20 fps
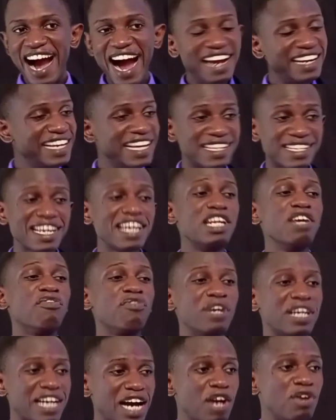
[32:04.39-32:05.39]
And they said,
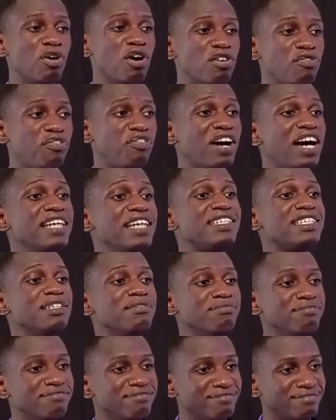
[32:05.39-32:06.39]
if we cannot fight
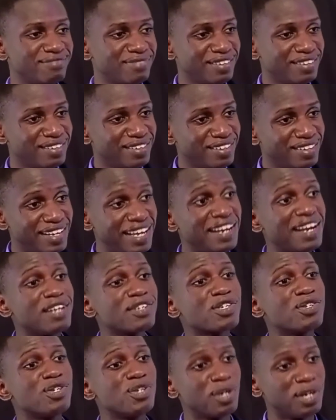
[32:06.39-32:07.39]
him, let
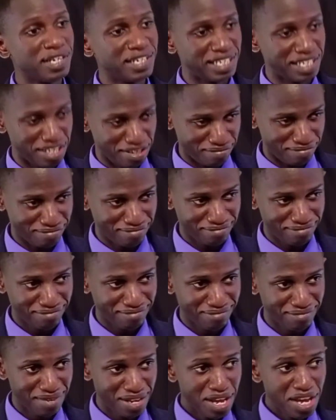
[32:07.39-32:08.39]
us join him.
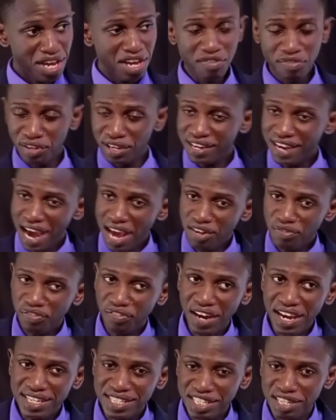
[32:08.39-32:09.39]
If we can't
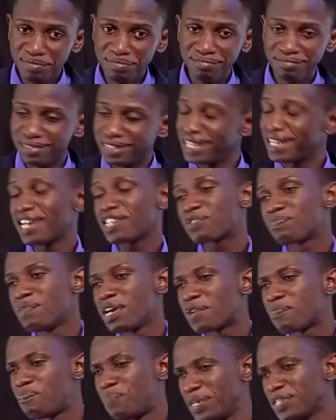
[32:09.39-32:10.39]
fight him, let us
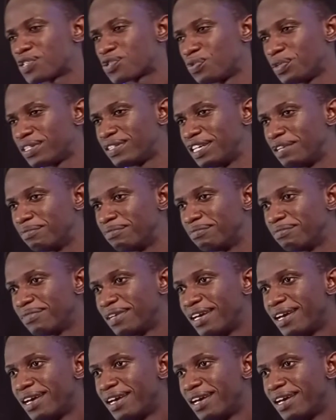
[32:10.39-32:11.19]
make peace with him.